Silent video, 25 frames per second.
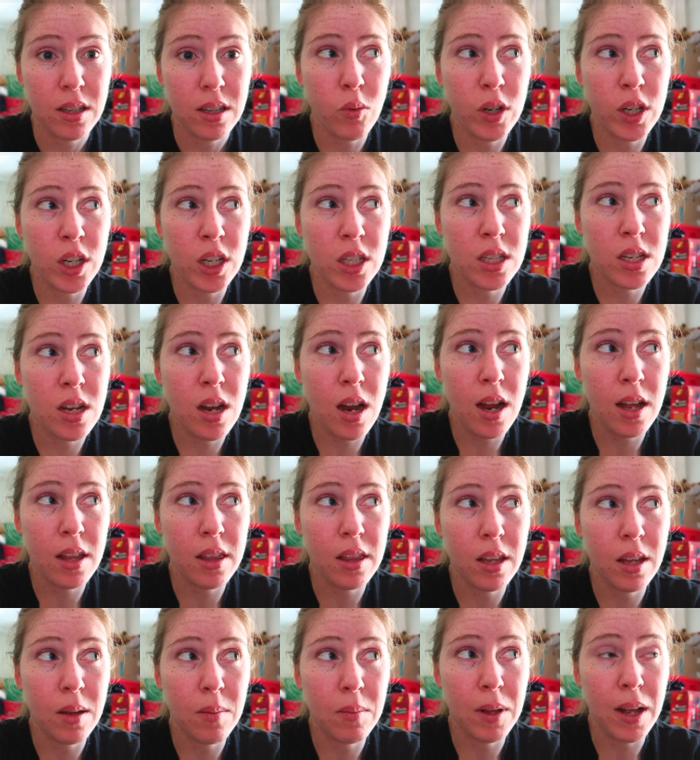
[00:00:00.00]
we just
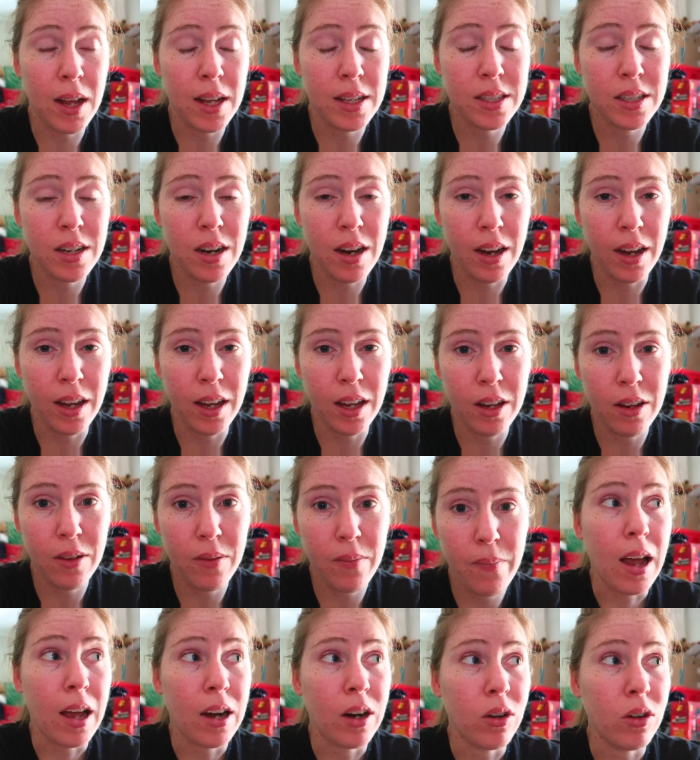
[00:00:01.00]
got them last night.
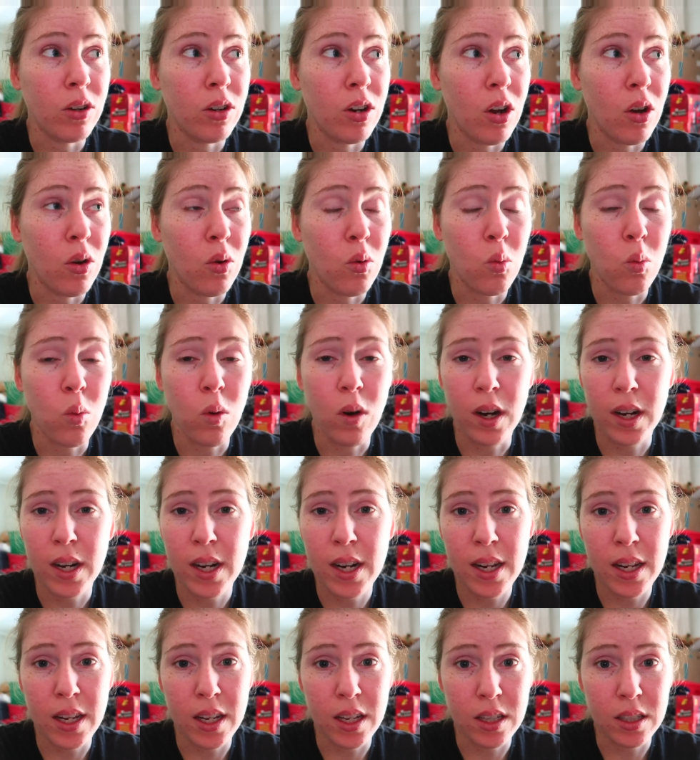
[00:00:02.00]
I don't know what
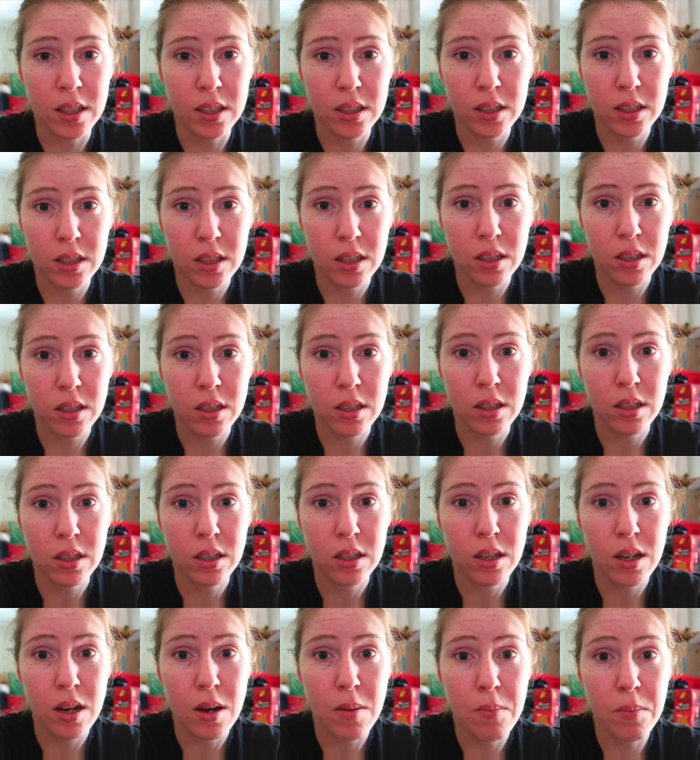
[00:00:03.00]
it is,
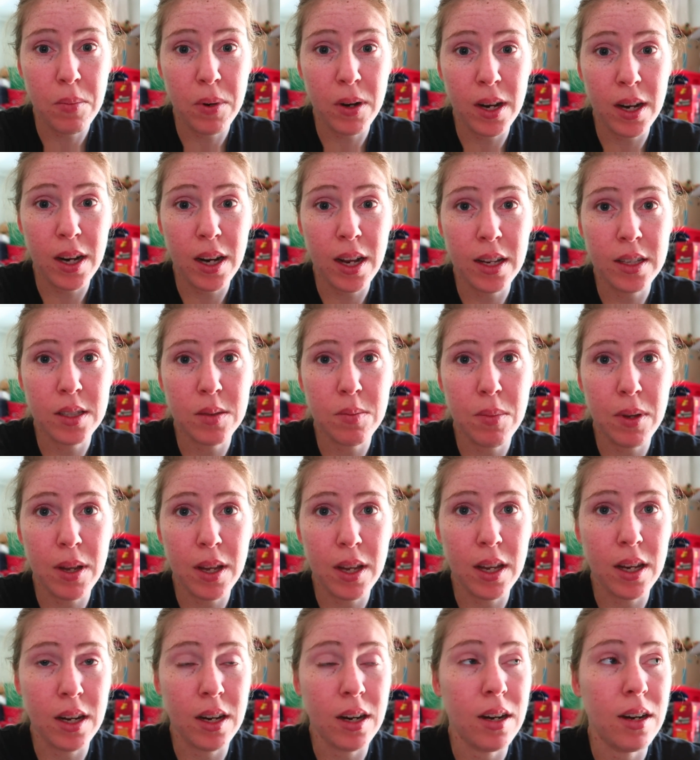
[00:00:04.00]
but it has
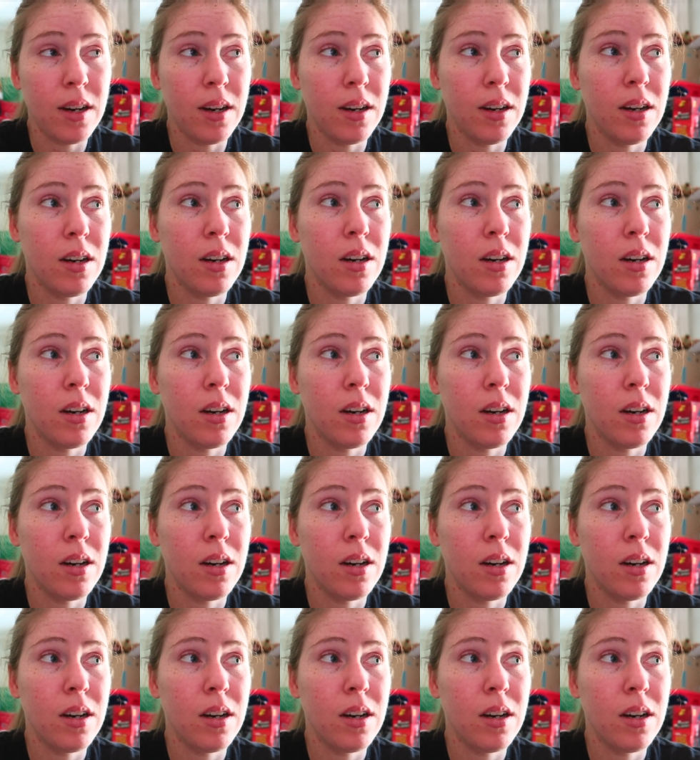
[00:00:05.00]
been